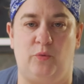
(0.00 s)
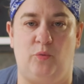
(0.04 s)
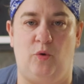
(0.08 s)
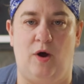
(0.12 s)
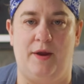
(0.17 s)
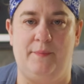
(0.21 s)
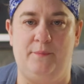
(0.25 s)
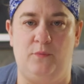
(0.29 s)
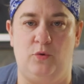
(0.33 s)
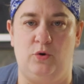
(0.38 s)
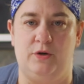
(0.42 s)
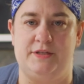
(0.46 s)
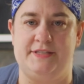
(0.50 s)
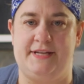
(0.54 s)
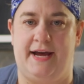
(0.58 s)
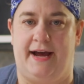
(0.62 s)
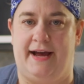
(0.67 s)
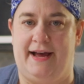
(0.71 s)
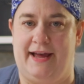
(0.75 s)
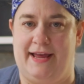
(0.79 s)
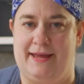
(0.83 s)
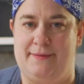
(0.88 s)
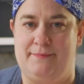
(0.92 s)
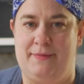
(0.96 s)
one more
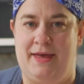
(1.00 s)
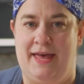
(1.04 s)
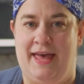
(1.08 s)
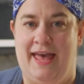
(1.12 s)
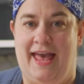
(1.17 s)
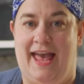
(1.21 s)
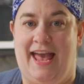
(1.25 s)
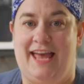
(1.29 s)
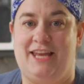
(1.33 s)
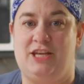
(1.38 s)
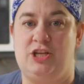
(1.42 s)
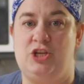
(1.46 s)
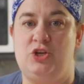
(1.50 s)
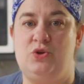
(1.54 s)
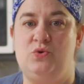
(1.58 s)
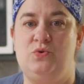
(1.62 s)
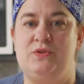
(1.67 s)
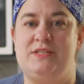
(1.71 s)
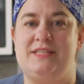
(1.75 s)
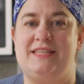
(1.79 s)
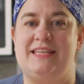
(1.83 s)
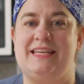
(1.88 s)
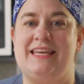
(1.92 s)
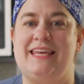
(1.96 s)
time and
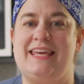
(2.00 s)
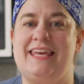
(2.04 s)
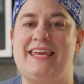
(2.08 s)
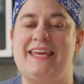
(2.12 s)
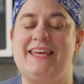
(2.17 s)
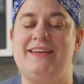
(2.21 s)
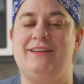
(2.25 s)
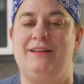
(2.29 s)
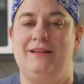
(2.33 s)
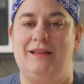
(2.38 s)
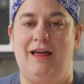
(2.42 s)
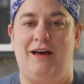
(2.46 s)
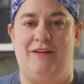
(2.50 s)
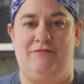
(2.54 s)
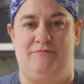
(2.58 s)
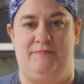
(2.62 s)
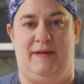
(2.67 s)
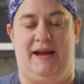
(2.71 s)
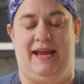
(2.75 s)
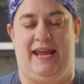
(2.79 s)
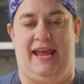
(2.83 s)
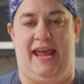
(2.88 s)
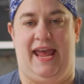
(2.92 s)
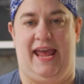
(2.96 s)
use the heel of
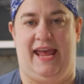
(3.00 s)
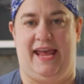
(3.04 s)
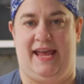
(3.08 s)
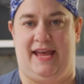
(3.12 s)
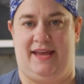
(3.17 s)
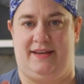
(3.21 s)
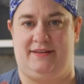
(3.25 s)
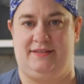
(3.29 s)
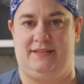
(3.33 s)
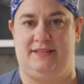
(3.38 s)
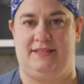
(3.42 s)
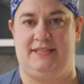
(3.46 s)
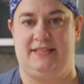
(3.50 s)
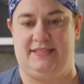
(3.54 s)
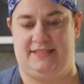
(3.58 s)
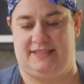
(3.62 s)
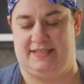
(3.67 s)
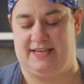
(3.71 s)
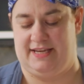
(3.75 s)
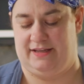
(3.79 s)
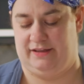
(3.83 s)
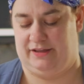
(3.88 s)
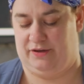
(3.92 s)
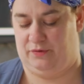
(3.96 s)
my hand to
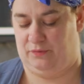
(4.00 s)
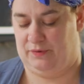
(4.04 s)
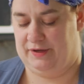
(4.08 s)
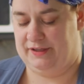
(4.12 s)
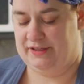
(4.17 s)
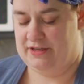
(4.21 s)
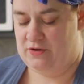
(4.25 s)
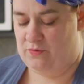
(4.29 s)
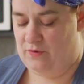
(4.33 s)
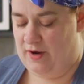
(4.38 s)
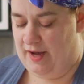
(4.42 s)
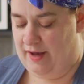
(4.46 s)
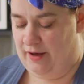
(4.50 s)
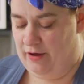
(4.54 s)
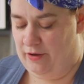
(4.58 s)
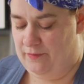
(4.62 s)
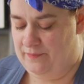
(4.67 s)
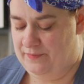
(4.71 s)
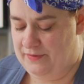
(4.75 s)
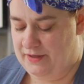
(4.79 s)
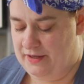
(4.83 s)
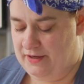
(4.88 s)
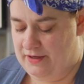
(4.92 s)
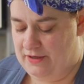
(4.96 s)
seal it really well.
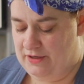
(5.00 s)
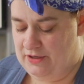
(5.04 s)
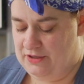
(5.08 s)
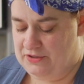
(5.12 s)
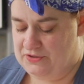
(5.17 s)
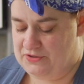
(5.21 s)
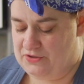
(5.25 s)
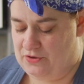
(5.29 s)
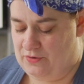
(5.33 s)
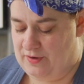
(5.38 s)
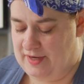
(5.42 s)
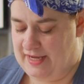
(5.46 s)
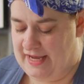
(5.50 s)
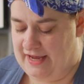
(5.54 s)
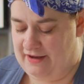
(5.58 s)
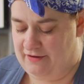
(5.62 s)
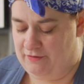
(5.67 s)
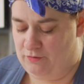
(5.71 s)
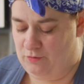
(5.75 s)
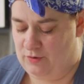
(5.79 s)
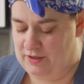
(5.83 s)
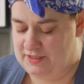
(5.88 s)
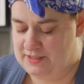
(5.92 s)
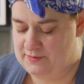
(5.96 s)
So
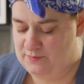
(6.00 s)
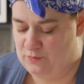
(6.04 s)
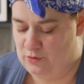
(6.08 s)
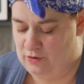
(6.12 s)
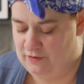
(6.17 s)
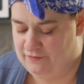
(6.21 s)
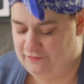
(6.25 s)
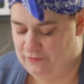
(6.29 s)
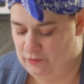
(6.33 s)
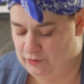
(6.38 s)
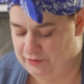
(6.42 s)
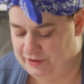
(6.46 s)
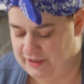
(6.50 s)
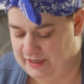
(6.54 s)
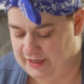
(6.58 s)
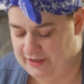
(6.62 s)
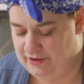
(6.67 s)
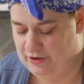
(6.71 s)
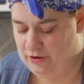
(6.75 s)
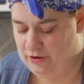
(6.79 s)
again, once more folding it